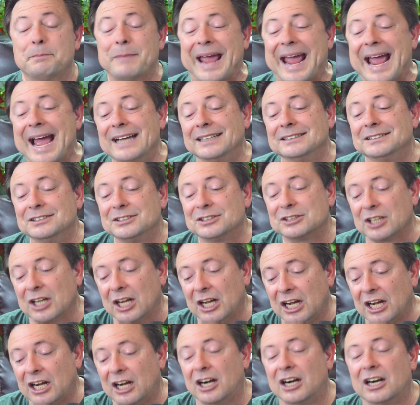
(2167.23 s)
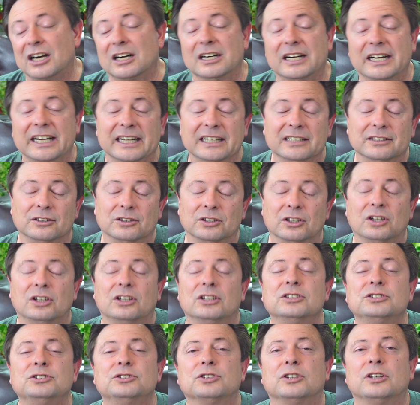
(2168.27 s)
Patents are a
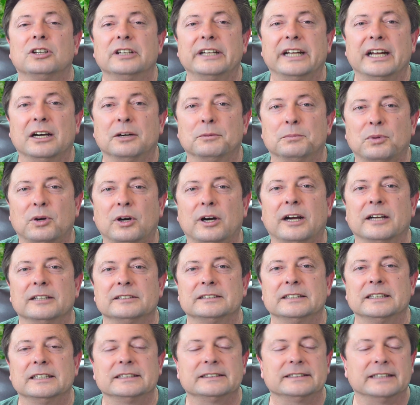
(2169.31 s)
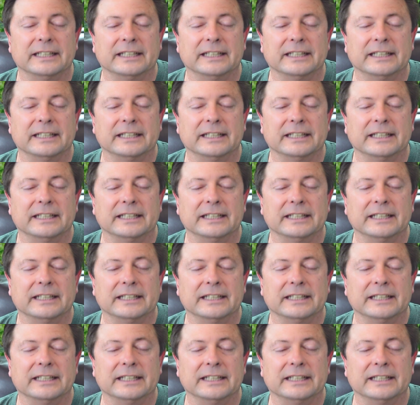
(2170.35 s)
long drawn out process.